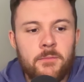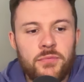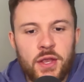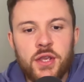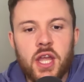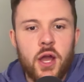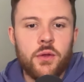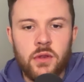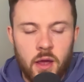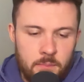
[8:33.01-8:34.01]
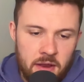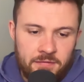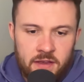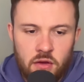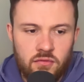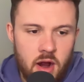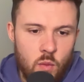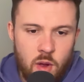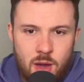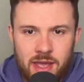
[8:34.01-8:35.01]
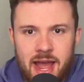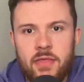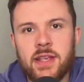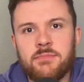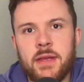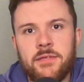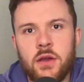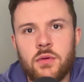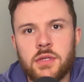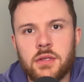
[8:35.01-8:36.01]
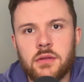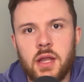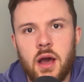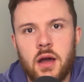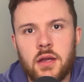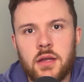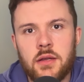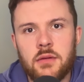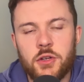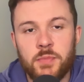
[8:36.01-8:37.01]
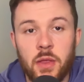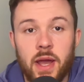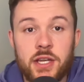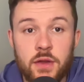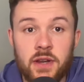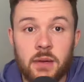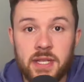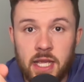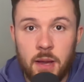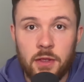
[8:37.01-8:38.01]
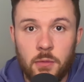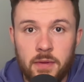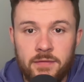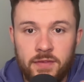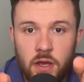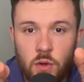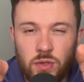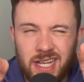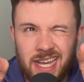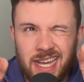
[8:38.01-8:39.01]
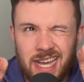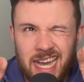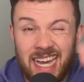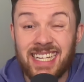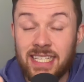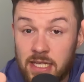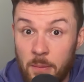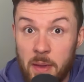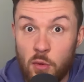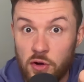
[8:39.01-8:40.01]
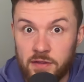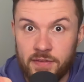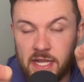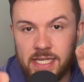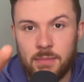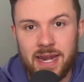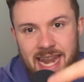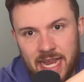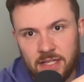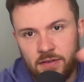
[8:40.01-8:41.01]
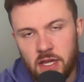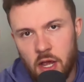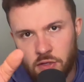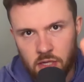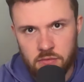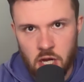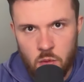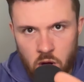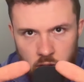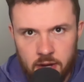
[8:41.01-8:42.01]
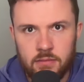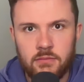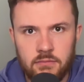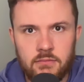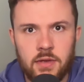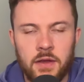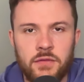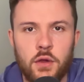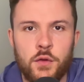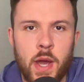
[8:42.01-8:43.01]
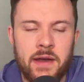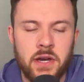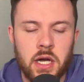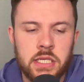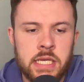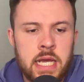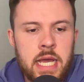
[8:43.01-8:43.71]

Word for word: Then you go like midfield, right? Where are we at in this midfield lark? Which, by the way, I do have an update coming on midfield and a bit more on defence in my next video. So don't worry, a few of you have asked.